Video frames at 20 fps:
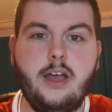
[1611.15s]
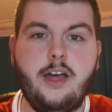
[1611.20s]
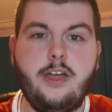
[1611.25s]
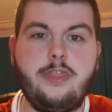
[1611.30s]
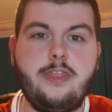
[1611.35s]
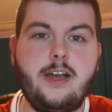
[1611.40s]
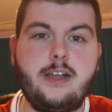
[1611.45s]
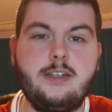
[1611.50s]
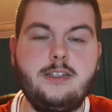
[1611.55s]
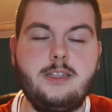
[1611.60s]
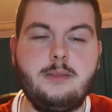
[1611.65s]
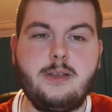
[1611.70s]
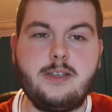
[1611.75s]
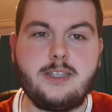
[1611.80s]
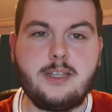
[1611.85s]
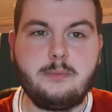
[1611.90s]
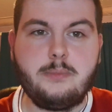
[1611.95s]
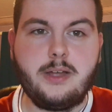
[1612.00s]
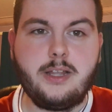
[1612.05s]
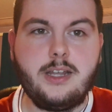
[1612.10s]
Thanks,
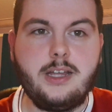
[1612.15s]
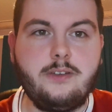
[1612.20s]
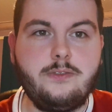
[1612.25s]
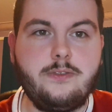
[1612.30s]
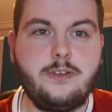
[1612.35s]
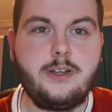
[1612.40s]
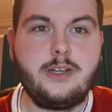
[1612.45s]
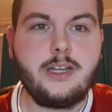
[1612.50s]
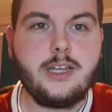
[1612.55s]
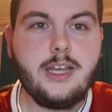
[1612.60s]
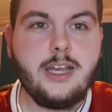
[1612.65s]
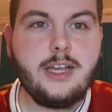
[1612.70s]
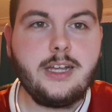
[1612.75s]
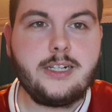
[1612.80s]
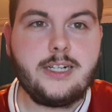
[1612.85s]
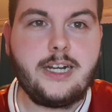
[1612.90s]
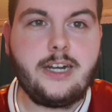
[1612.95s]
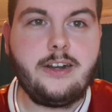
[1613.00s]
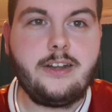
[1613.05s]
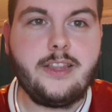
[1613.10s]
Domestic Butler, for
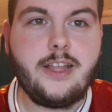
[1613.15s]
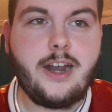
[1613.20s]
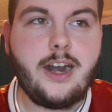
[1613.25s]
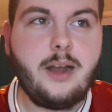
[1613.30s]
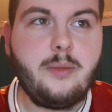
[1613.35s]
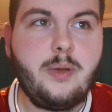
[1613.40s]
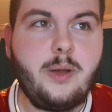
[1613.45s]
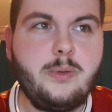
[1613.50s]
clearing that up.